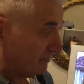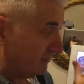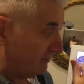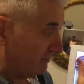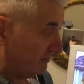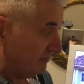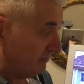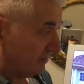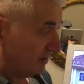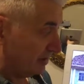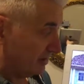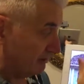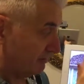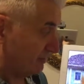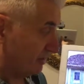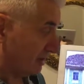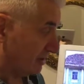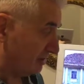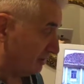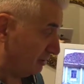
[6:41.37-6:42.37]
very
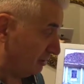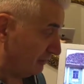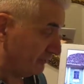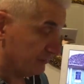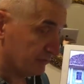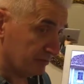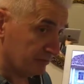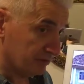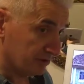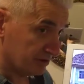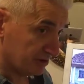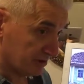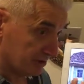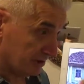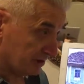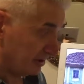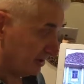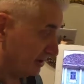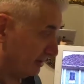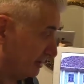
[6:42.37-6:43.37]
big loft, which
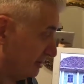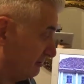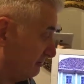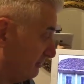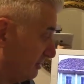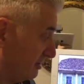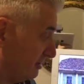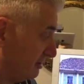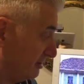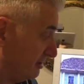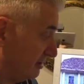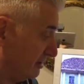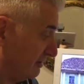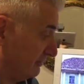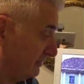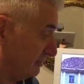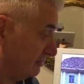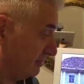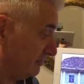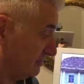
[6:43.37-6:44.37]
again can be
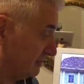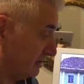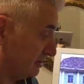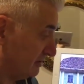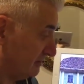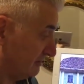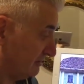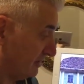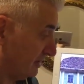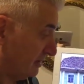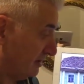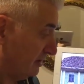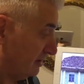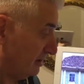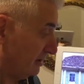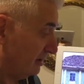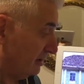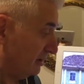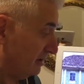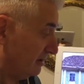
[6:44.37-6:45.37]
developed.
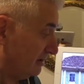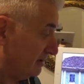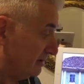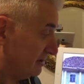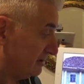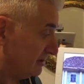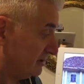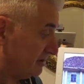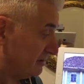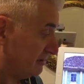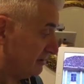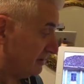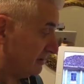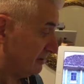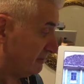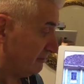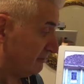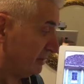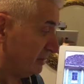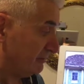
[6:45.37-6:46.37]
And it's
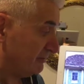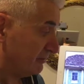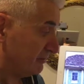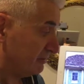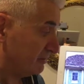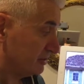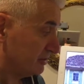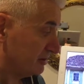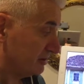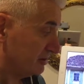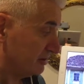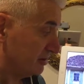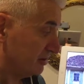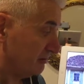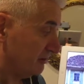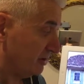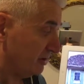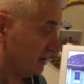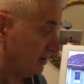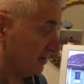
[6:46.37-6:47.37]
built from sturdy
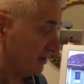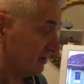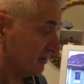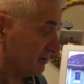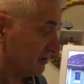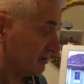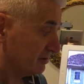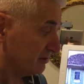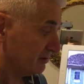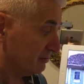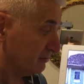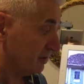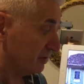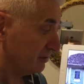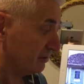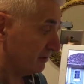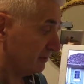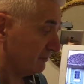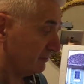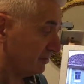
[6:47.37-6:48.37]
materials.
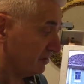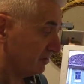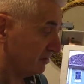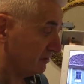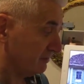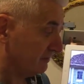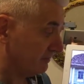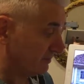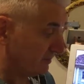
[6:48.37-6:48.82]
Quite often